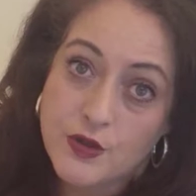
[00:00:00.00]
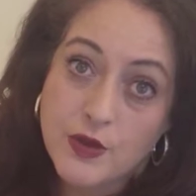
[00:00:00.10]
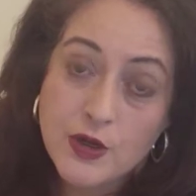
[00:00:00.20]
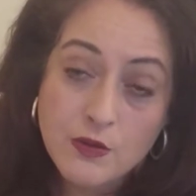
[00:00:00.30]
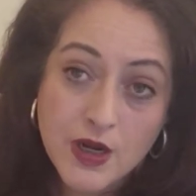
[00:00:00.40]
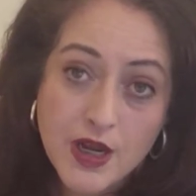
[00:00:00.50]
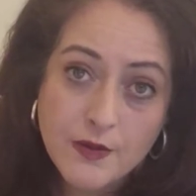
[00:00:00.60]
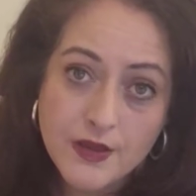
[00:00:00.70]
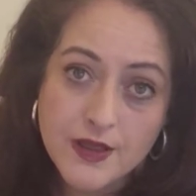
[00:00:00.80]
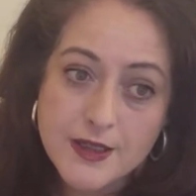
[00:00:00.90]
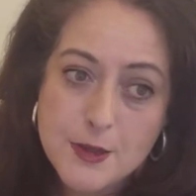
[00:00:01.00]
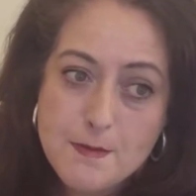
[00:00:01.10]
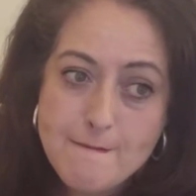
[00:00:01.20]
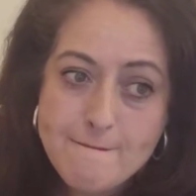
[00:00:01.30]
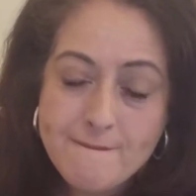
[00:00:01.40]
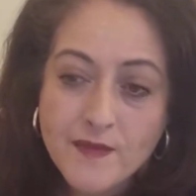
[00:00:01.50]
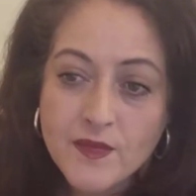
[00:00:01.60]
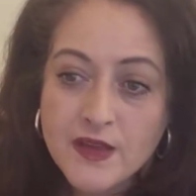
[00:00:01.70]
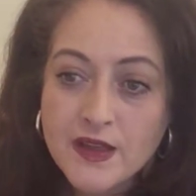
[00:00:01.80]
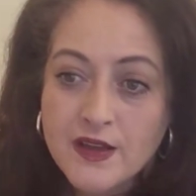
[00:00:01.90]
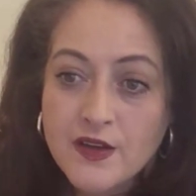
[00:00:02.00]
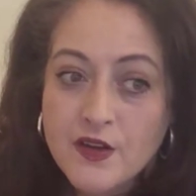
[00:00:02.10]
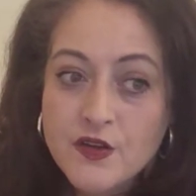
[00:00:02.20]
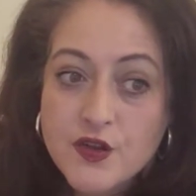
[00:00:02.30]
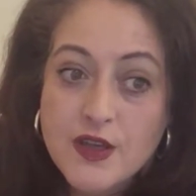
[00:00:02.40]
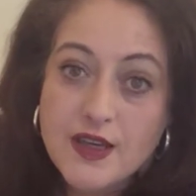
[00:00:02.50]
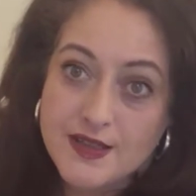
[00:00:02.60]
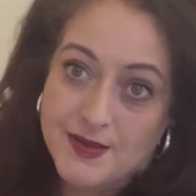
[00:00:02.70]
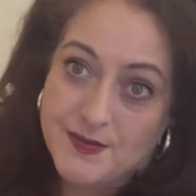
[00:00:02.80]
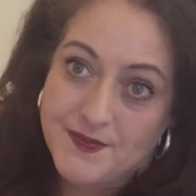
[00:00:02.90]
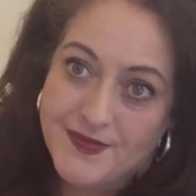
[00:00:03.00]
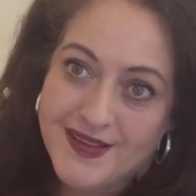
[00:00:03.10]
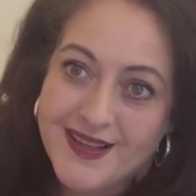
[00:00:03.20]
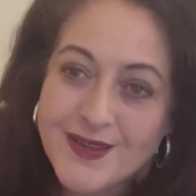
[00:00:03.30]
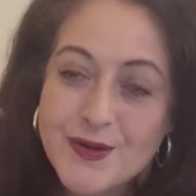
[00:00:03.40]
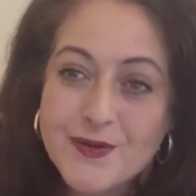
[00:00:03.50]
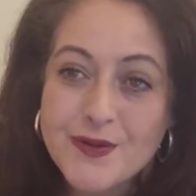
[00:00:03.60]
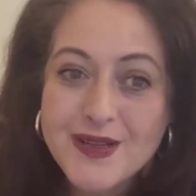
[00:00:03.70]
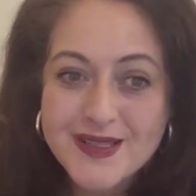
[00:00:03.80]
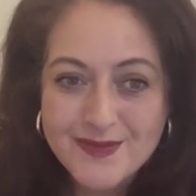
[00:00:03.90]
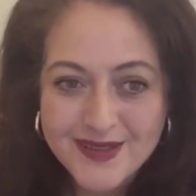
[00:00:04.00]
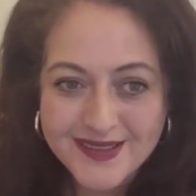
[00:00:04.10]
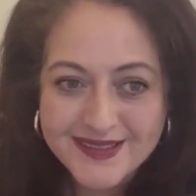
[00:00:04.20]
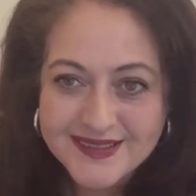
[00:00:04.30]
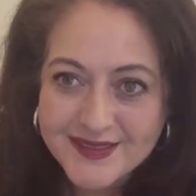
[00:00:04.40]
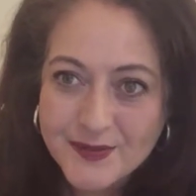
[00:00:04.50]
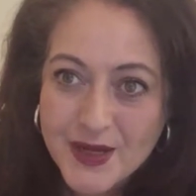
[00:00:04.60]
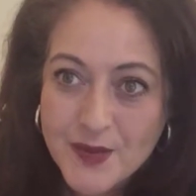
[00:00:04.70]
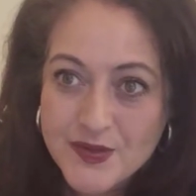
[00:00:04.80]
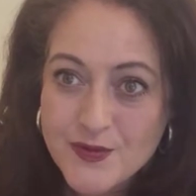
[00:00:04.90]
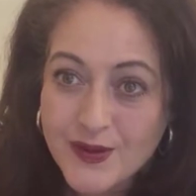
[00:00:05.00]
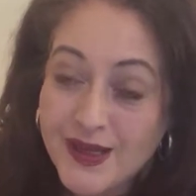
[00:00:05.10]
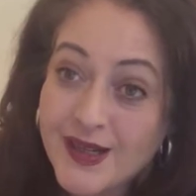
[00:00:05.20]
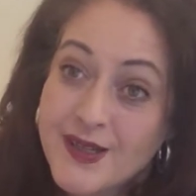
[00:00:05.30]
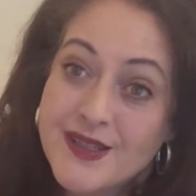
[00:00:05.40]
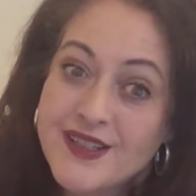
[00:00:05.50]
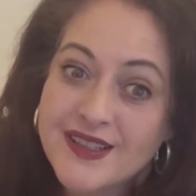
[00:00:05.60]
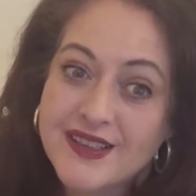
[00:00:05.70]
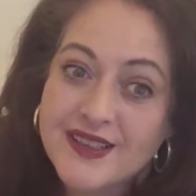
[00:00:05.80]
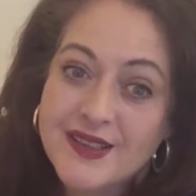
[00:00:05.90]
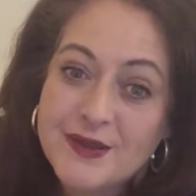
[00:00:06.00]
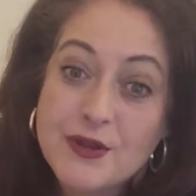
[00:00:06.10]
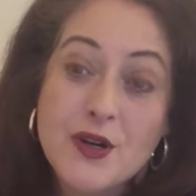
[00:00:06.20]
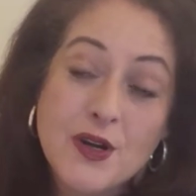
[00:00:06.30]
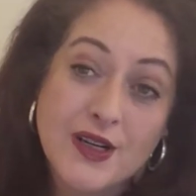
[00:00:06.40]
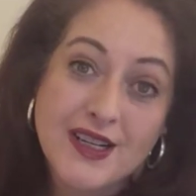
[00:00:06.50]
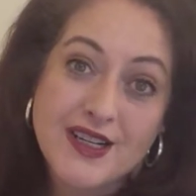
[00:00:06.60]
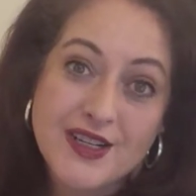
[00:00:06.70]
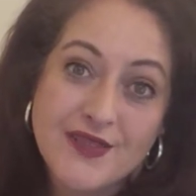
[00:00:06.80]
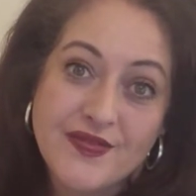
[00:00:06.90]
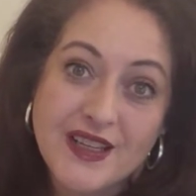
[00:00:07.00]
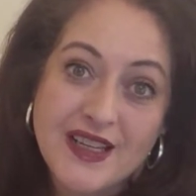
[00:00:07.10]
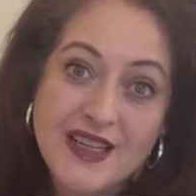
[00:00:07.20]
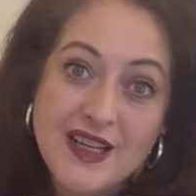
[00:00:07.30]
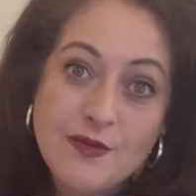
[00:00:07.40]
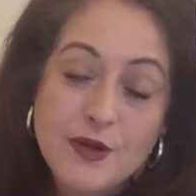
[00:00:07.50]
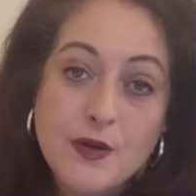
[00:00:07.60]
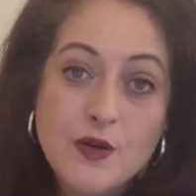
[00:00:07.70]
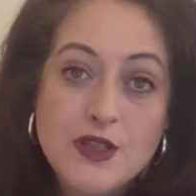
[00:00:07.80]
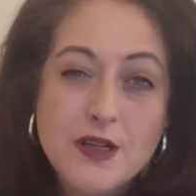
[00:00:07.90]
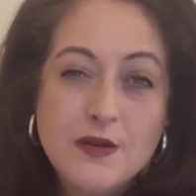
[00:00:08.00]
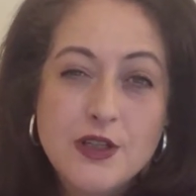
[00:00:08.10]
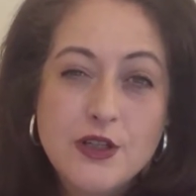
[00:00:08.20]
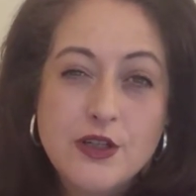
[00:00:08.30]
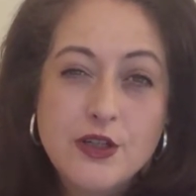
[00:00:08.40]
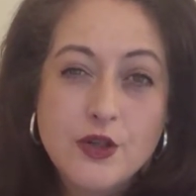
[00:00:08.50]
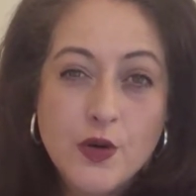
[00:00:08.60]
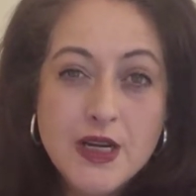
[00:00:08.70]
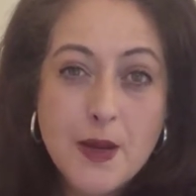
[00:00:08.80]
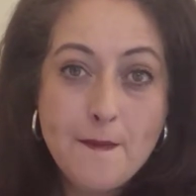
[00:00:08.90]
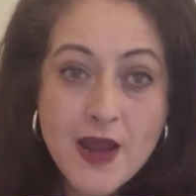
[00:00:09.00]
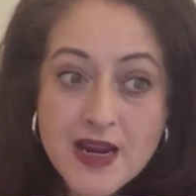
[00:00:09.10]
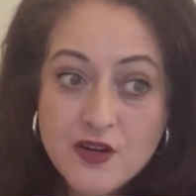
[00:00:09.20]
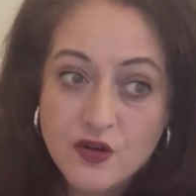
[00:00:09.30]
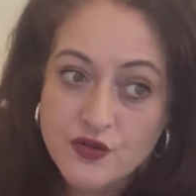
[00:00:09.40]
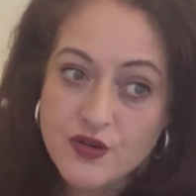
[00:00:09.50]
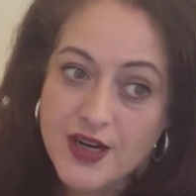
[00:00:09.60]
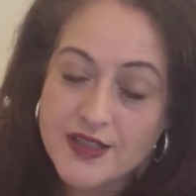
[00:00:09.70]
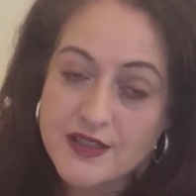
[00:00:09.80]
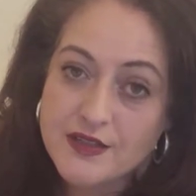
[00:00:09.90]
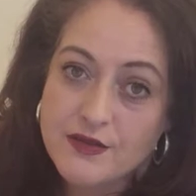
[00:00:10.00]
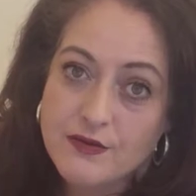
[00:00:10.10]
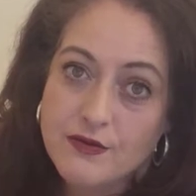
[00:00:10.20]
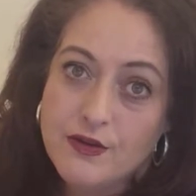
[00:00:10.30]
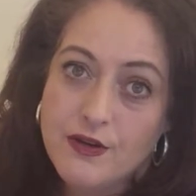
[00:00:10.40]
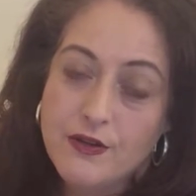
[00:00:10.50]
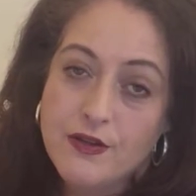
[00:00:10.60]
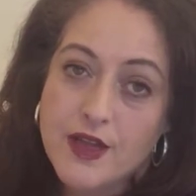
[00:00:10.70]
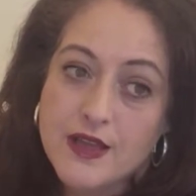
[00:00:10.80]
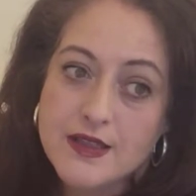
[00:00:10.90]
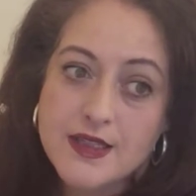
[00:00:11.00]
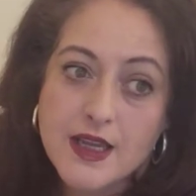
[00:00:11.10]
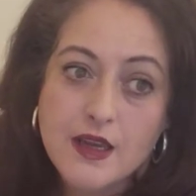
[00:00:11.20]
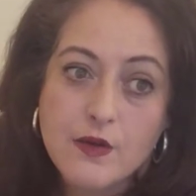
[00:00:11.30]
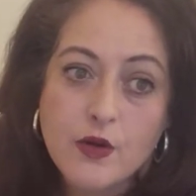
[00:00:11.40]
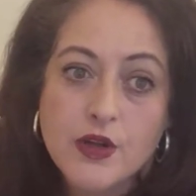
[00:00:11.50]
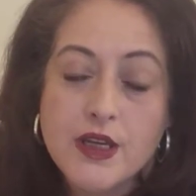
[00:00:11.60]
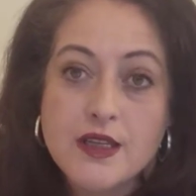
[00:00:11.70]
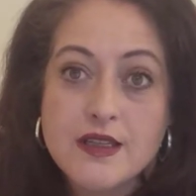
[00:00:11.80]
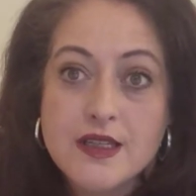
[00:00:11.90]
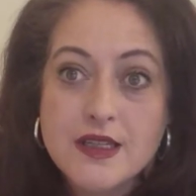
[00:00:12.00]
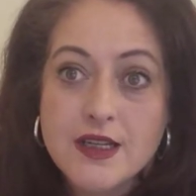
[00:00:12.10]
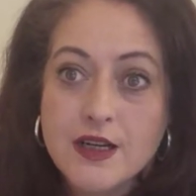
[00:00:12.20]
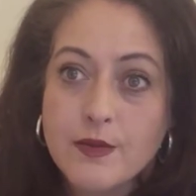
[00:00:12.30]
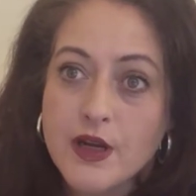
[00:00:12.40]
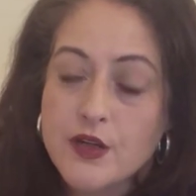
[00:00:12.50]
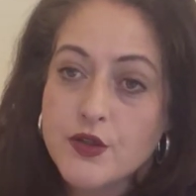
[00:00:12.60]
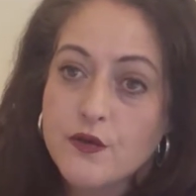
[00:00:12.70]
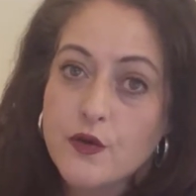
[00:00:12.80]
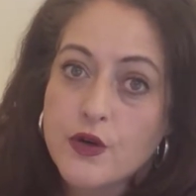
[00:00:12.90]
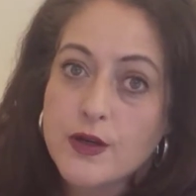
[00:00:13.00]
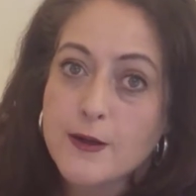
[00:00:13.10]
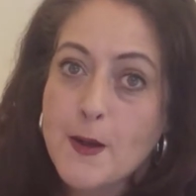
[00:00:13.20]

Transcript: that we comply with it. So yes, I thought it would be similar, perhaps more aligned with architecture. But because I was joining a main contractor rather than, say, working as a design manager for a